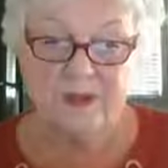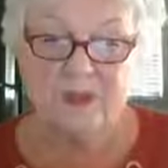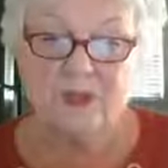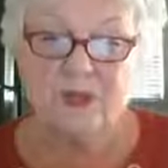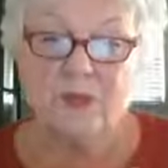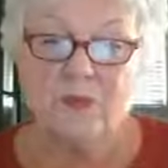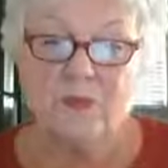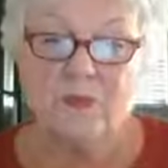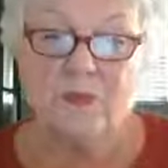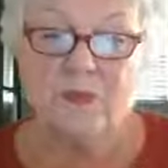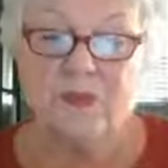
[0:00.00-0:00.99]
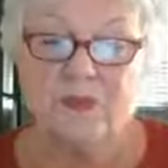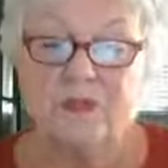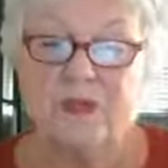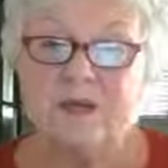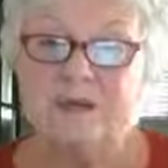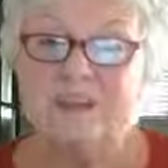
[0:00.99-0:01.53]
So
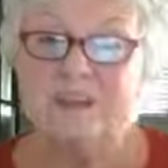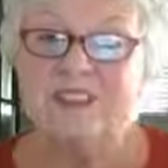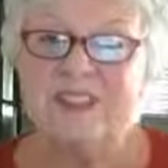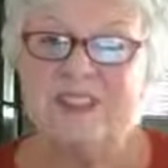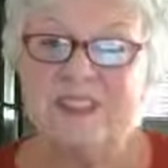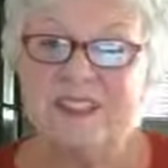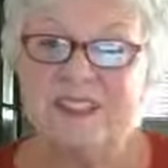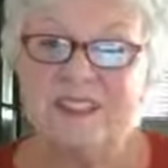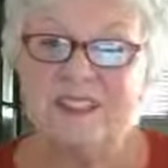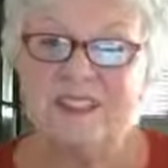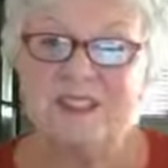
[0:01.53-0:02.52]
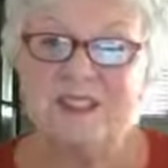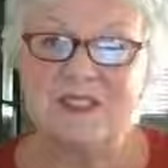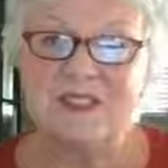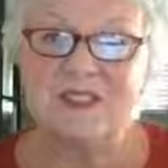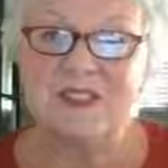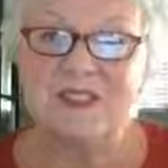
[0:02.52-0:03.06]
Alzheimer's disease is
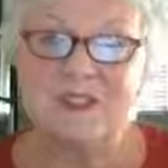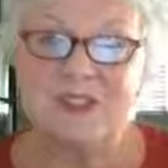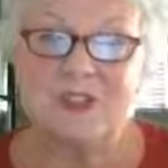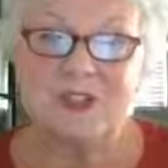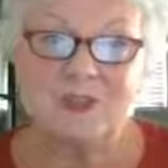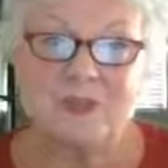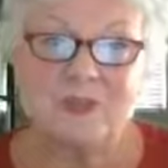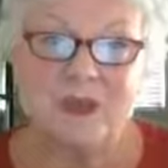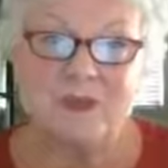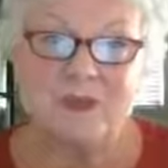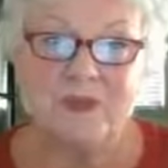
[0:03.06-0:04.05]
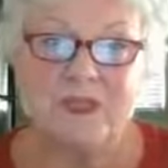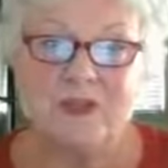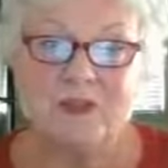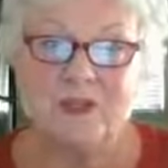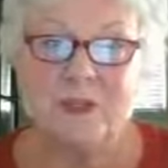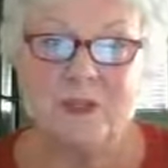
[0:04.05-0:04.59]
the term that we
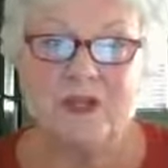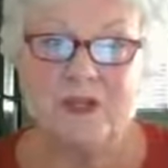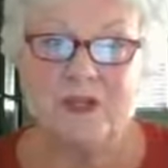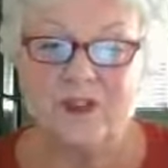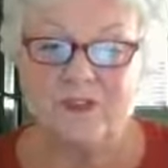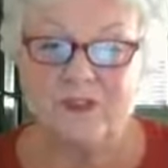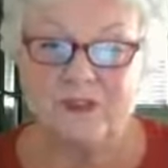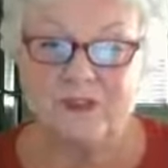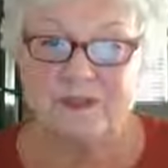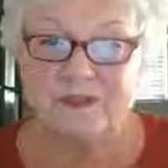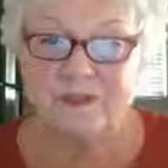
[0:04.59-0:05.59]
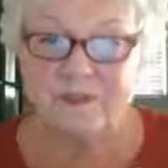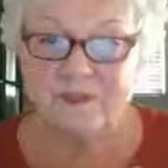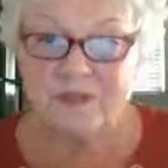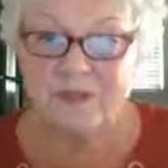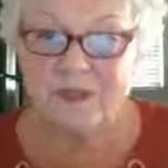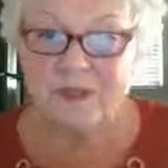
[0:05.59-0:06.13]
hear quite often,
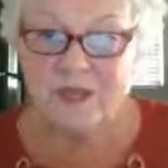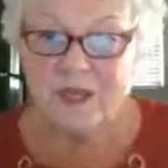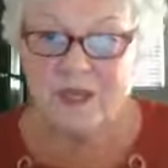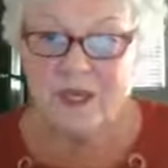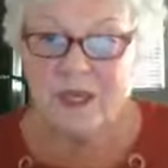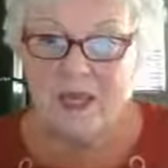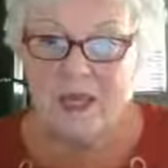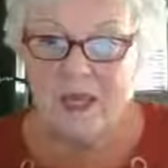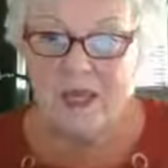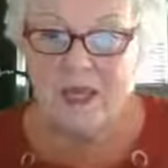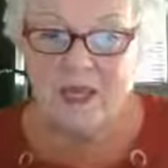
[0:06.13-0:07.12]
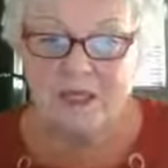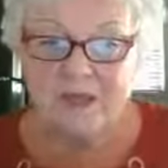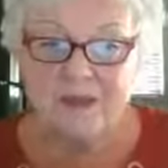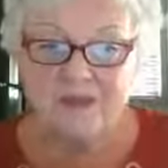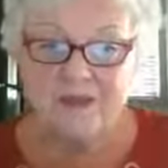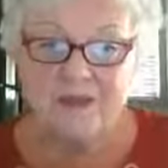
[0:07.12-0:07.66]
and
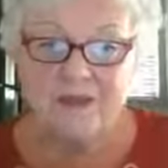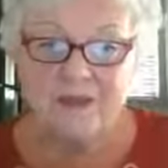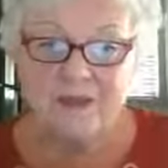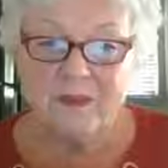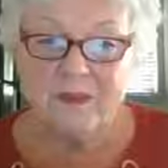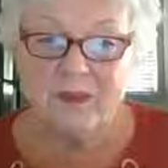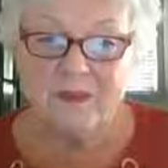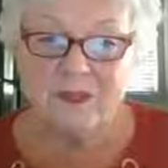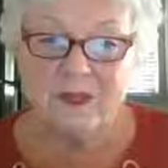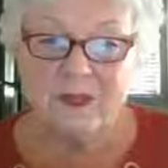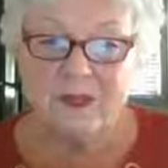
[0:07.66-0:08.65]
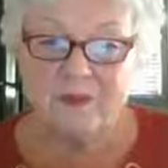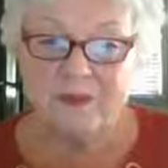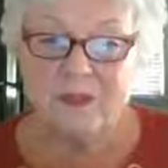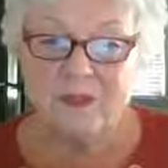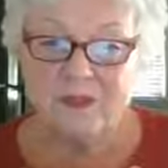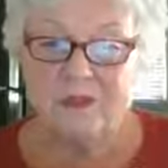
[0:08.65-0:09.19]
the most common
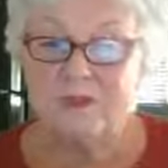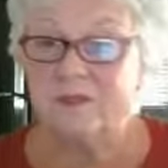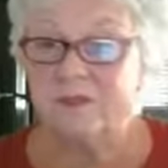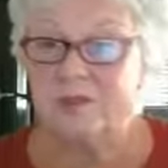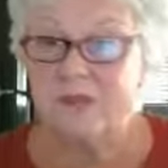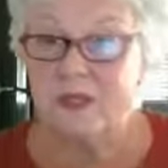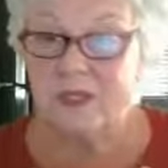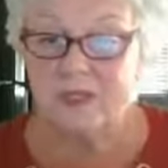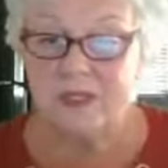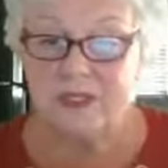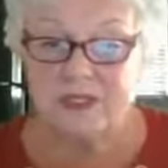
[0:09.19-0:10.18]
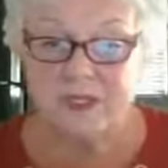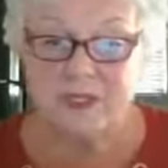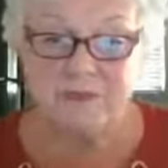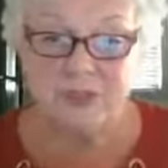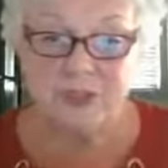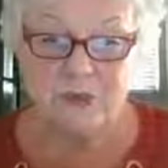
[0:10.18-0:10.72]
cause of dementia, as I had
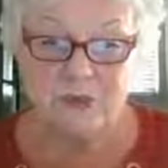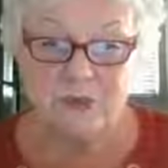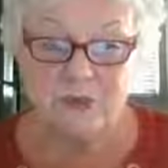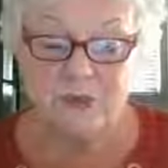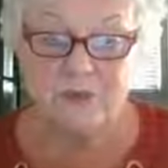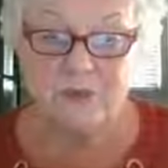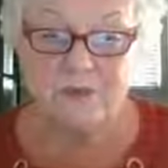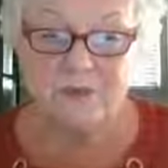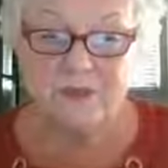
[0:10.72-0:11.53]
mentioned before.